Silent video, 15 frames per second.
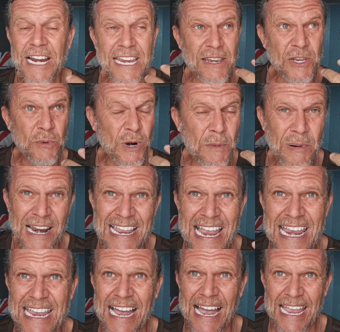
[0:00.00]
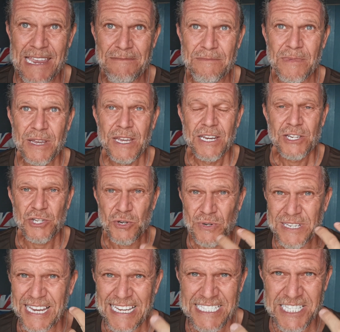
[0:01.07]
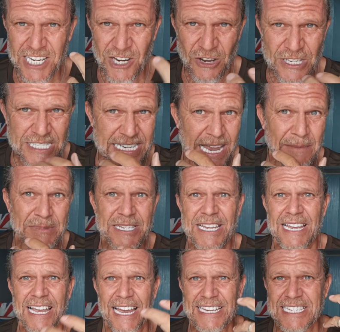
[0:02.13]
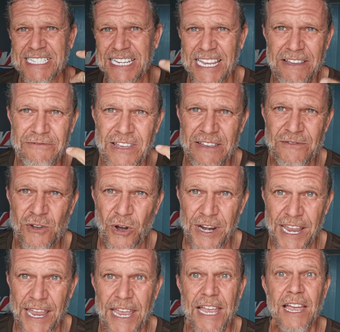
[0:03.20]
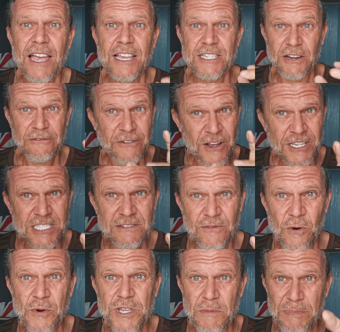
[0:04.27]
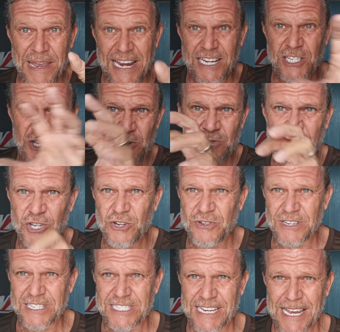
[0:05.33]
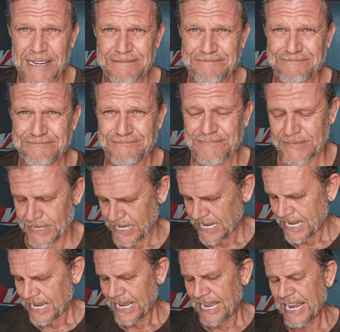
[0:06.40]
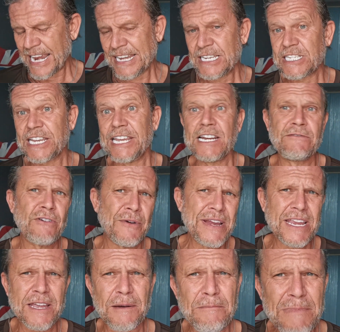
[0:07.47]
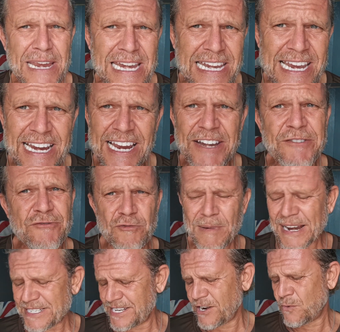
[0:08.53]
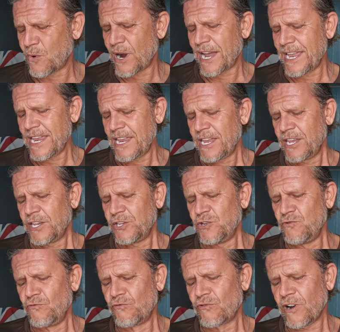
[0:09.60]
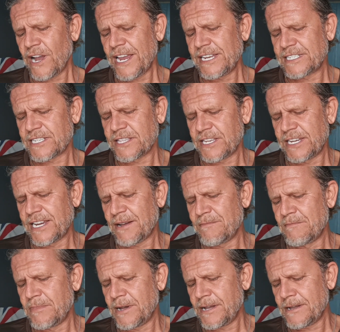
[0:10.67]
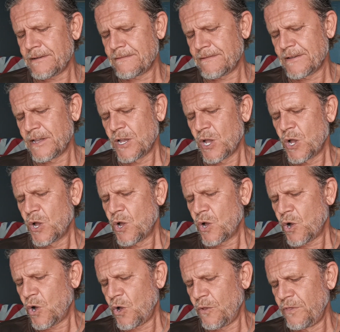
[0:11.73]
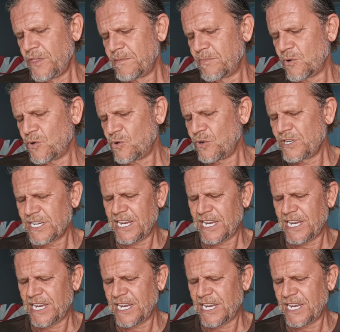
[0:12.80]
to play a game to test the concept and see if they've got it. So first of all, you pick two students, yeah? And in a very comedic and dramatic way, you write the number on the board.